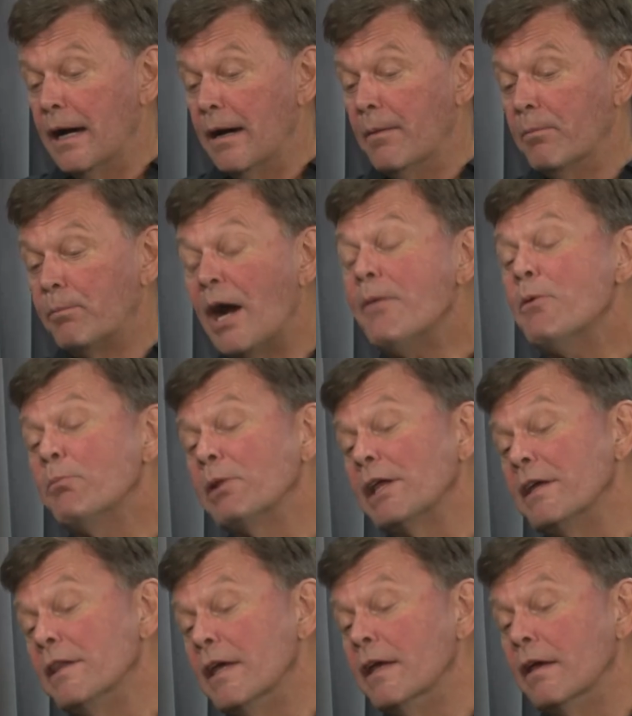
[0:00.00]
probably
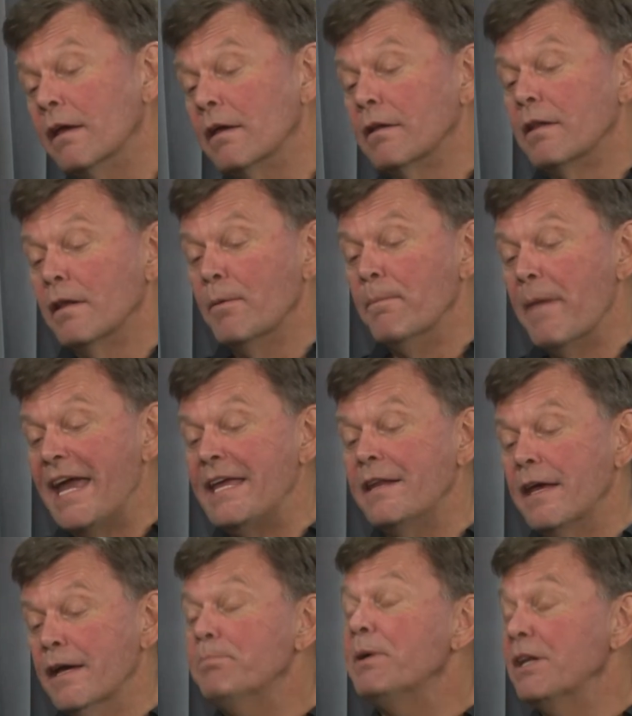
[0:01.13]
the main
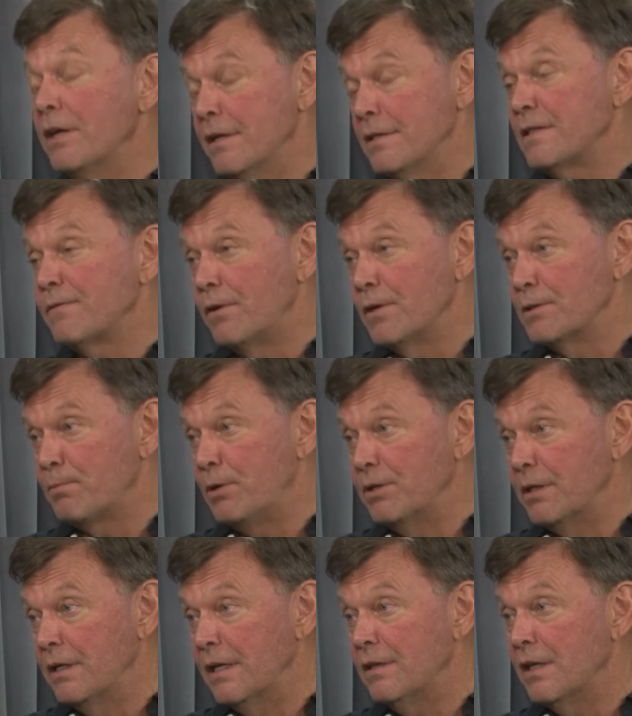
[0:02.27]
impetus for us putting
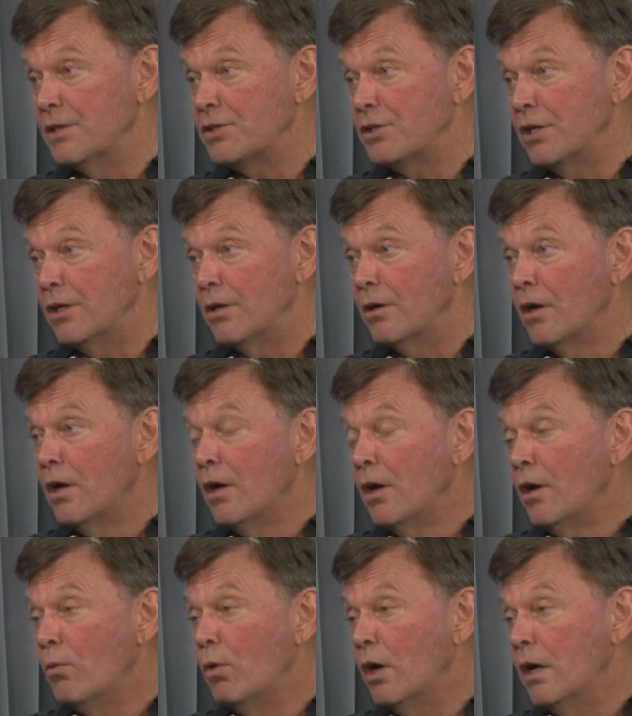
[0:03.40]
it in this year
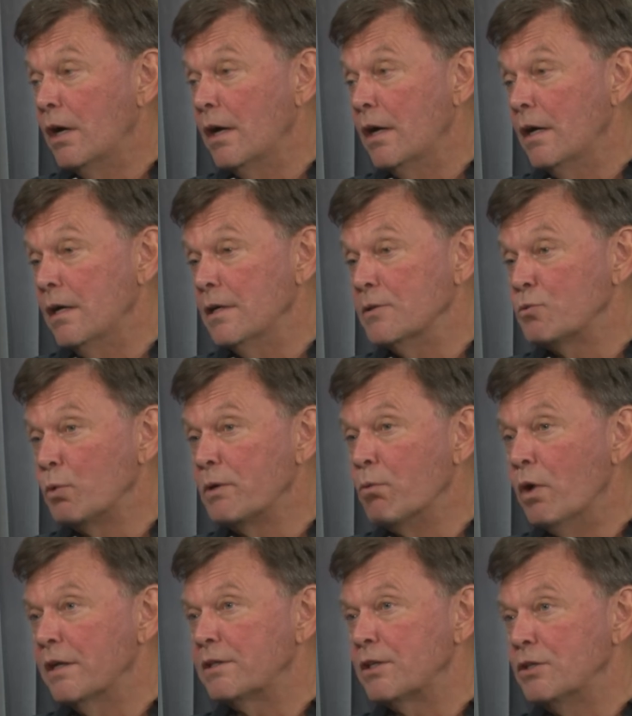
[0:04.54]
was we
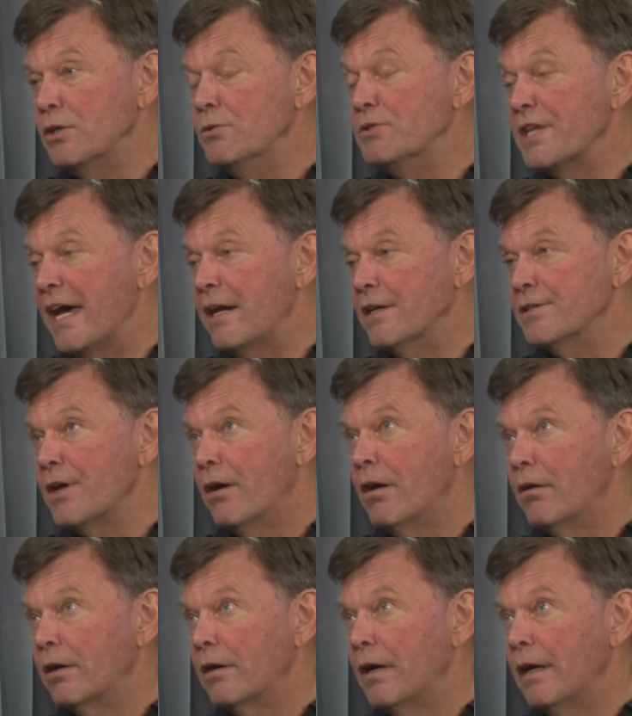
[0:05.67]
want to use that as
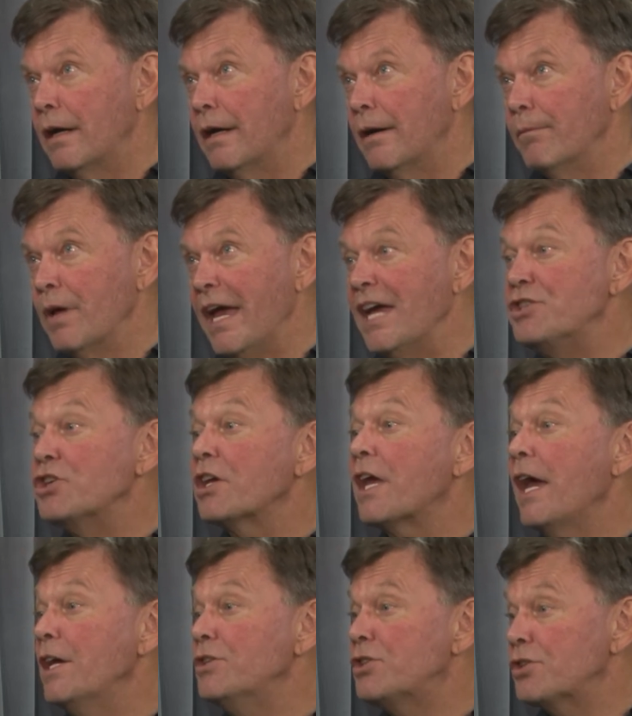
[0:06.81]
our education